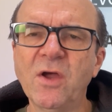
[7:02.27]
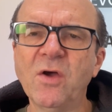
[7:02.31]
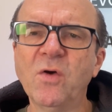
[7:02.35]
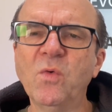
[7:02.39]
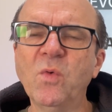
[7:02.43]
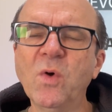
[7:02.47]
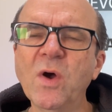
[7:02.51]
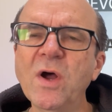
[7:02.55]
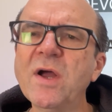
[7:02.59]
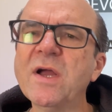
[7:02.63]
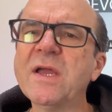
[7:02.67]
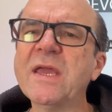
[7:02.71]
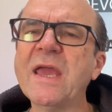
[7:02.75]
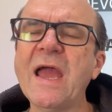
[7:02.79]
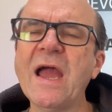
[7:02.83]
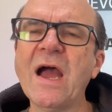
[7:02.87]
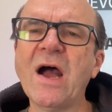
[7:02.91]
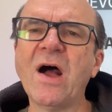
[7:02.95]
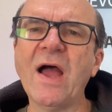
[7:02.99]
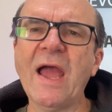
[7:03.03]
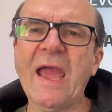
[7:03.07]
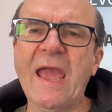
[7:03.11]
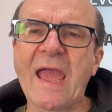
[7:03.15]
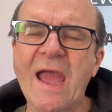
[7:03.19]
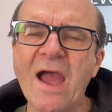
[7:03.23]
Work
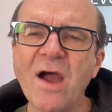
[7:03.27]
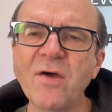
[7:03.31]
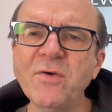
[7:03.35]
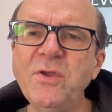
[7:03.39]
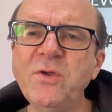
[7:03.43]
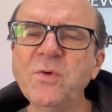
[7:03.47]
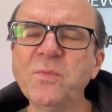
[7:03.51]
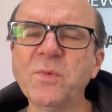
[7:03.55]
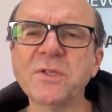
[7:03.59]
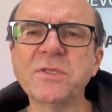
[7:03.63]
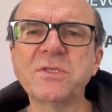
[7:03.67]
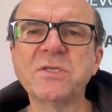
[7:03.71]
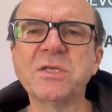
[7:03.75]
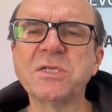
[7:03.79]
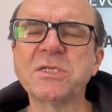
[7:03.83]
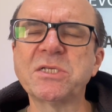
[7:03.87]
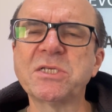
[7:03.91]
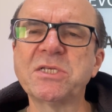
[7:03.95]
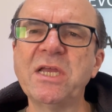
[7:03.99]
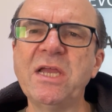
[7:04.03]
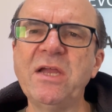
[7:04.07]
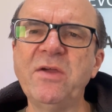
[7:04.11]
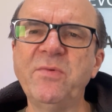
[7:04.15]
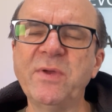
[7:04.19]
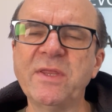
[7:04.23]
out how you want to
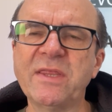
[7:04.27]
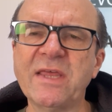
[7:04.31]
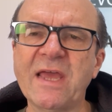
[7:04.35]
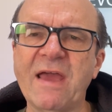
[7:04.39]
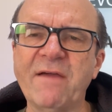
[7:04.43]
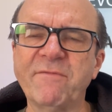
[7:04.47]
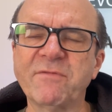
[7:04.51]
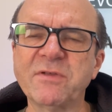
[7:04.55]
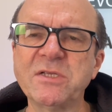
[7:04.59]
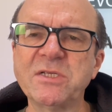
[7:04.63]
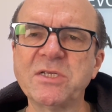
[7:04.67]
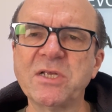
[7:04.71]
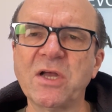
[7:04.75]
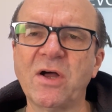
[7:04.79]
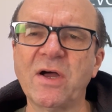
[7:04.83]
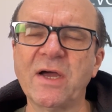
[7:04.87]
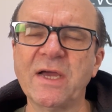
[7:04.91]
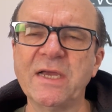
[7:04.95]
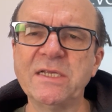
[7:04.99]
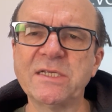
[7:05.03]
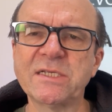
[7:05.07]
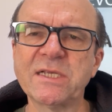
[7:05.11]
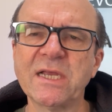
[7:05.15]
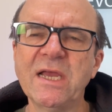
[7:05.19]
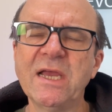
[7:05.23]
see with heaven's
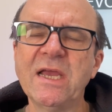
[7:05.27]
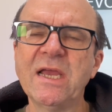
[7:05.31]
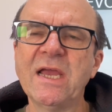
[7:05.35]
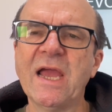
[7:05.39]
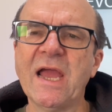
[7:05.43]
eyes,